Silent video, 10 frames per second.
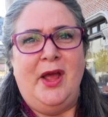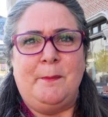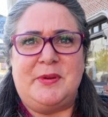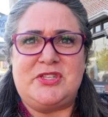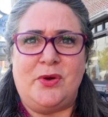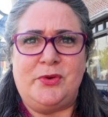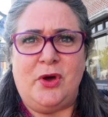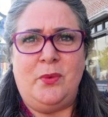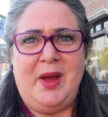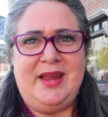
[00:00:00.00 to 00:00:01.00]
But don't
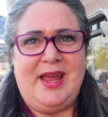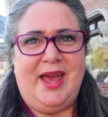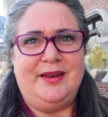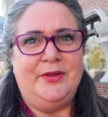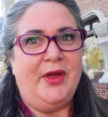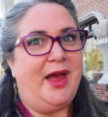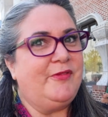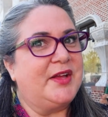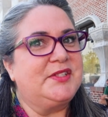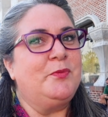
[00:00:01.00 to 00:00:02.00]
go away yet. I've
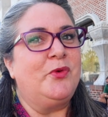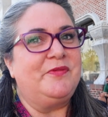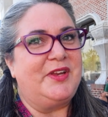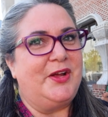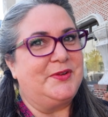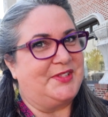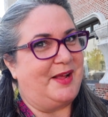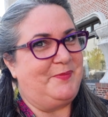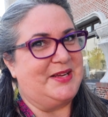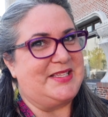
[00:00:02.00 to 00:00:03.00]
got some more videos that I
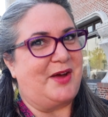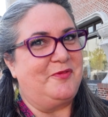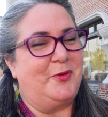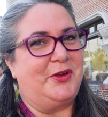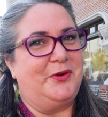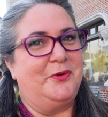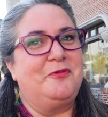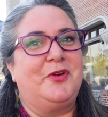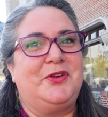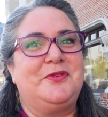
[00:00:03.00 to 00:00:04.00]
picked out for you
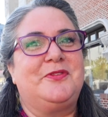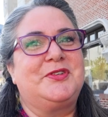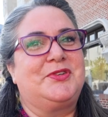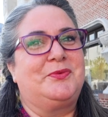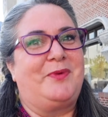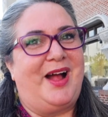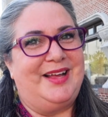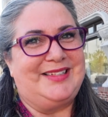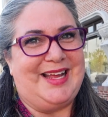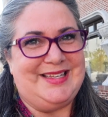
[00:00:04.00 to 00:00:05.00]
for Universal
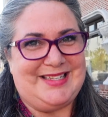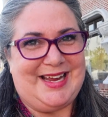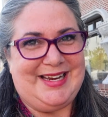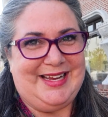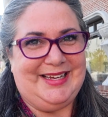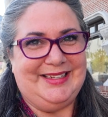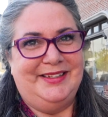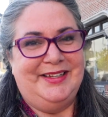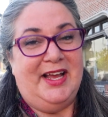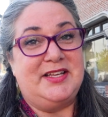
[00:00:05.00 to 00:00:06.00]
rides and dining.
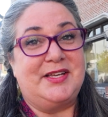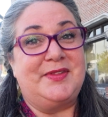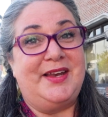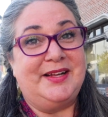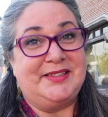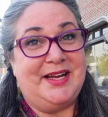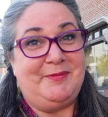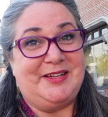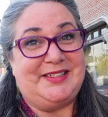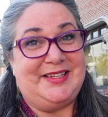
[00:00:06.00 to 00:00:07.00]
Until the next time
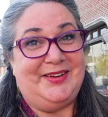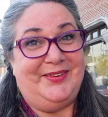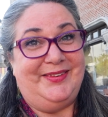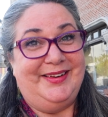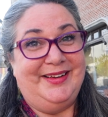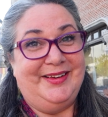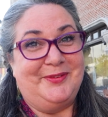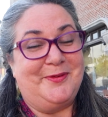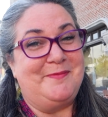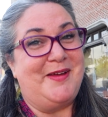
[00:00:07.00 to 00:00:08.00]
I see you,
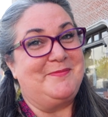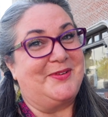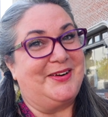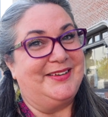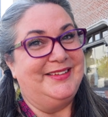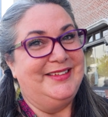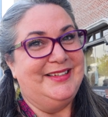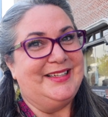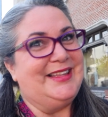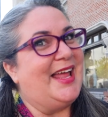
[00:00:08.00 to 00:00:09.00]
remember,
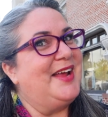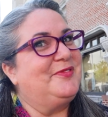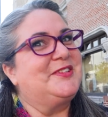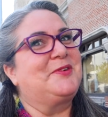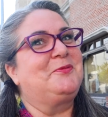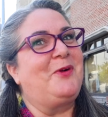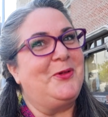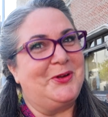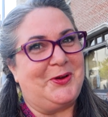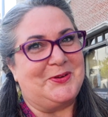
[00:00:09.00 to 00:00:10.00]
life is a
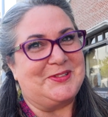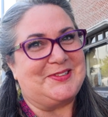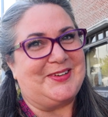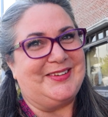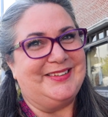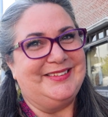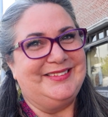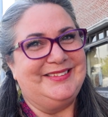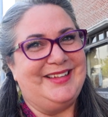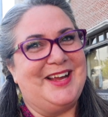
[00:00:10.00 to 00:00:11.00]
roller coaster.
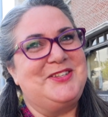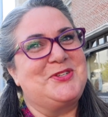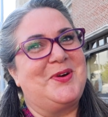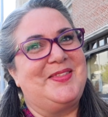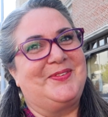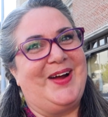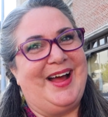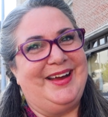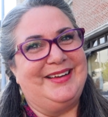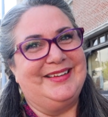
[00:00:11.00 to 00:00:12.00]
Enjoy the ride.